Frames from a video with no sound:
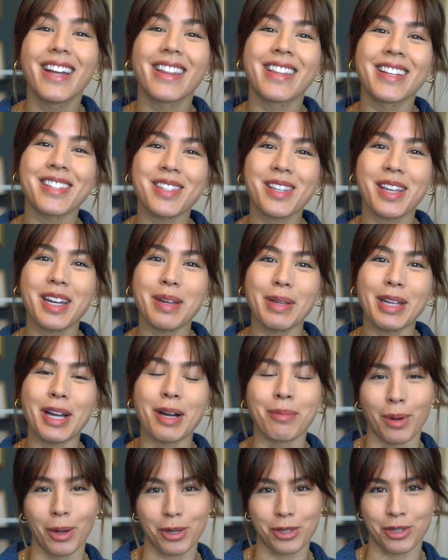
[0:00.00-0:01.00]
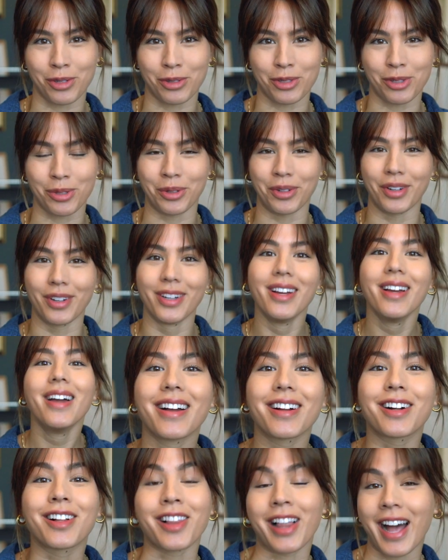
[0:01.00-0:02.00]
This is gonna be emotional school,
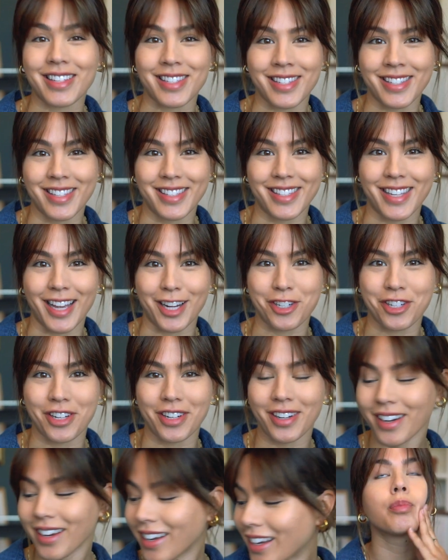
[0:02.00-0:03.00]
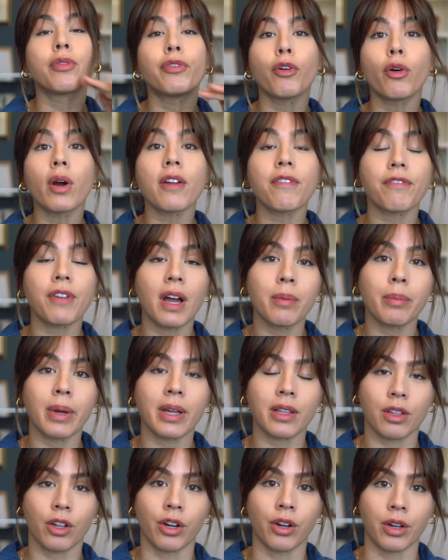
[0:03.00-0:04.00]
classes in session. Before I found
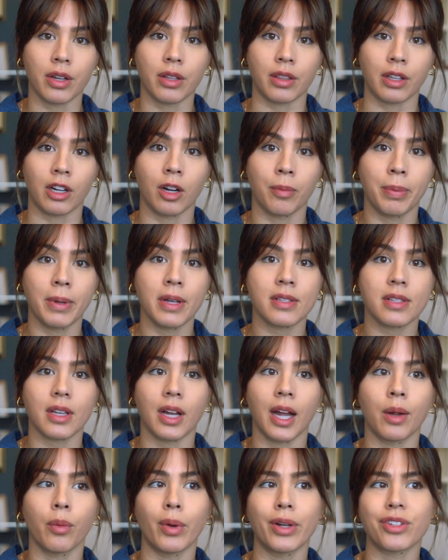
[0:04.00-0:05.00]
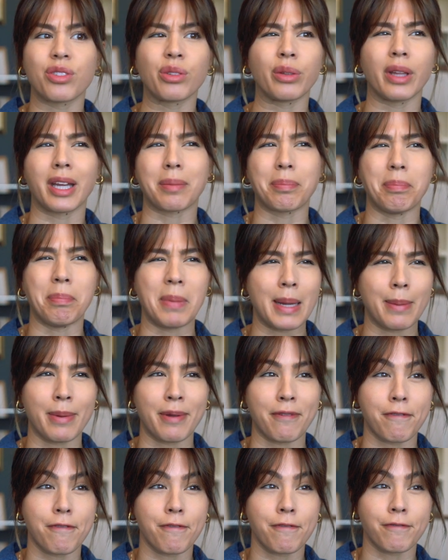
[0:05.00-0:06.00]
my current therapist, I went to like
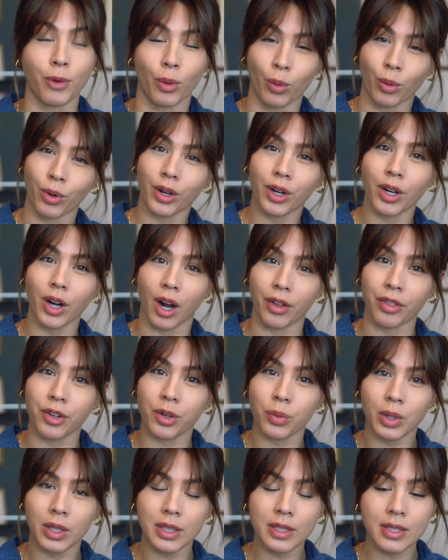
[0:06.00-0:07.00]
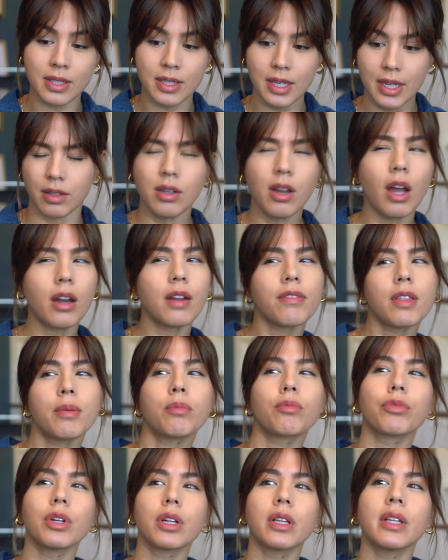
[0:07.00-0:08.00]
maybe 4 other ones. None of
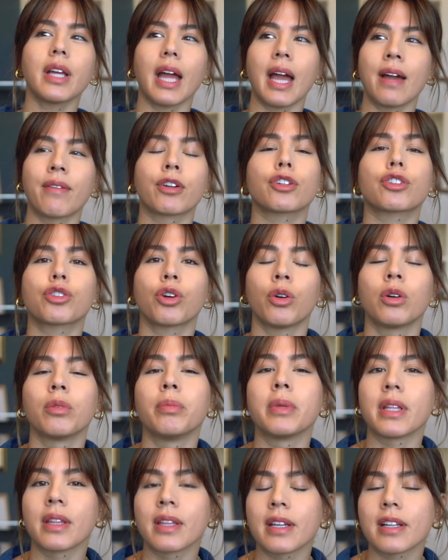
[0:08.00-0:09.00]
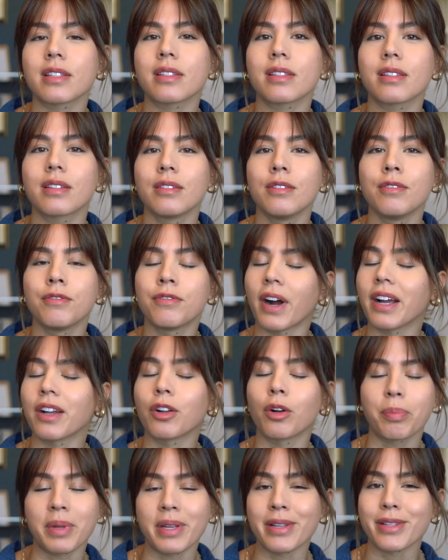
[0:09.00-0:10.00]
them really ever told me this
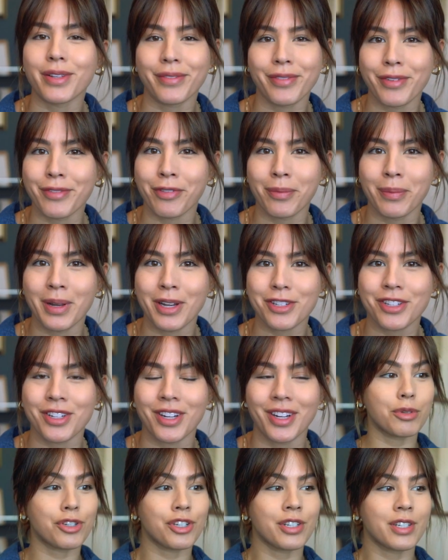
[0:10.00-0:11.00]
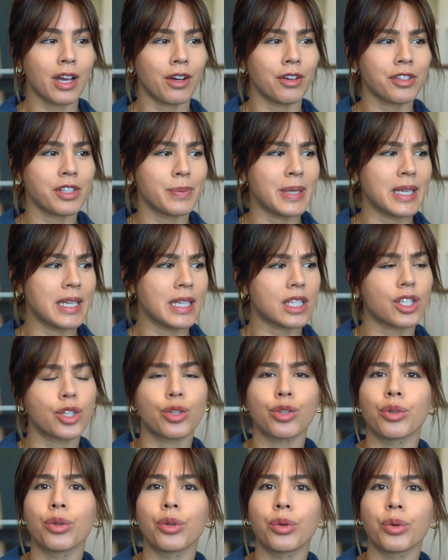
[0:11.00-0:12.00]
vital piece of information. She tells me
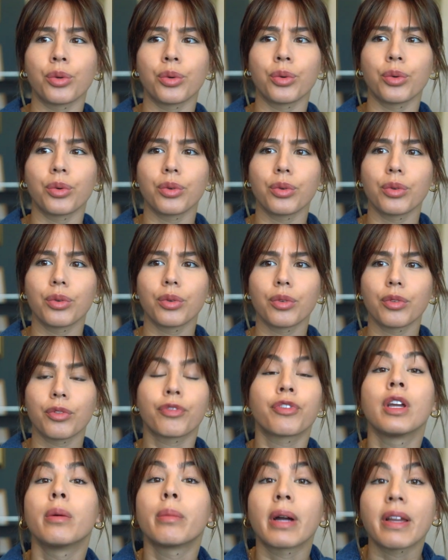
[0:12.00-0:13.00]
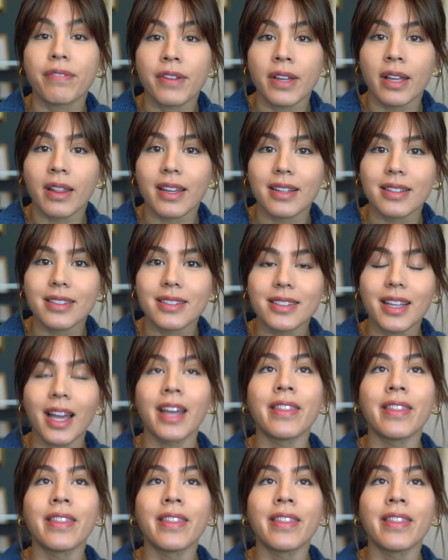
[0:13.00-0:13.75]
to feel my feelings.